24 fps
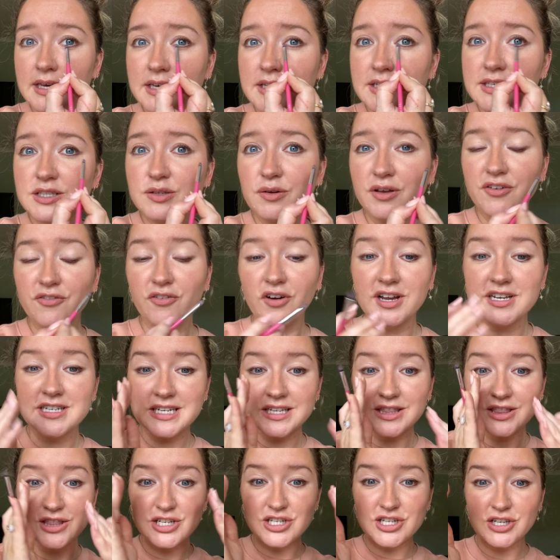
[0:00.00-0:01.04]
So if I
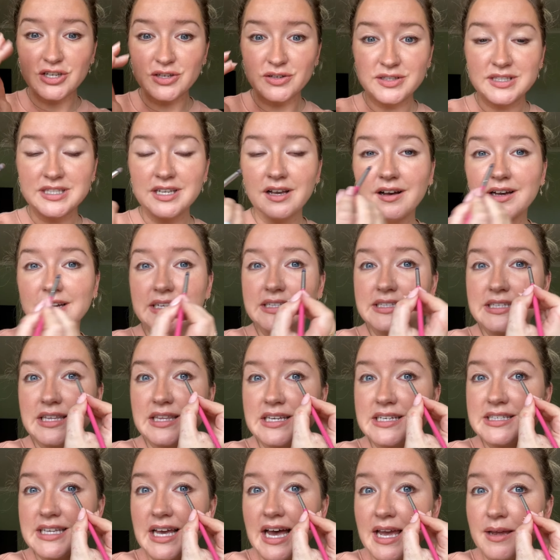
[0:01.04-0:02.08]
did the two sides at the
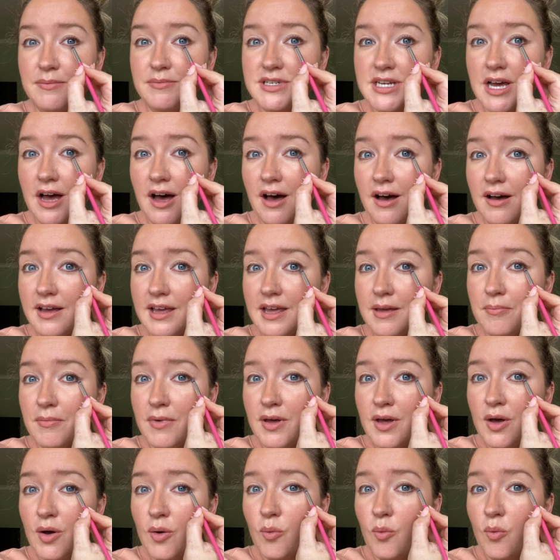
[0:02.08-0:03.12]
same time,
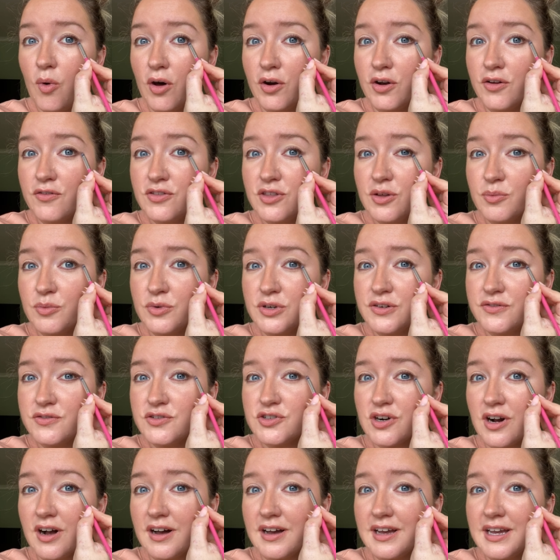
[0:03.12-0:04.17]
one of them would have
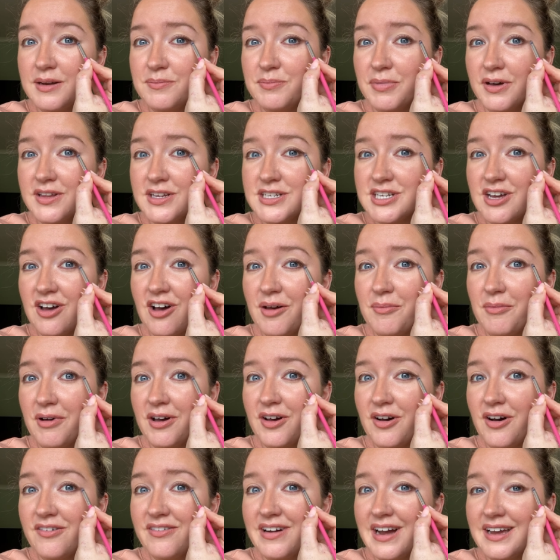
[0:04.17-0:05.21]
dried by the time I
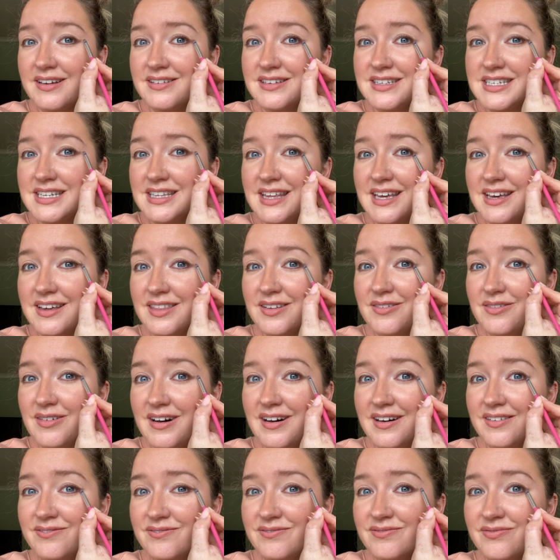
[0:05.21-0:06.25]
got around to the other
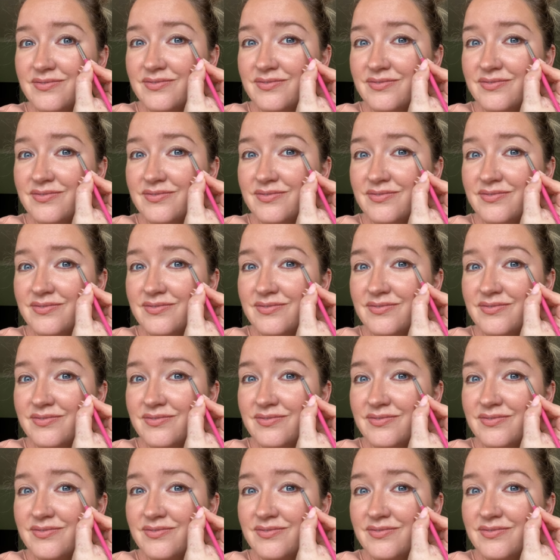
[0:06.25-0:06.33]
one.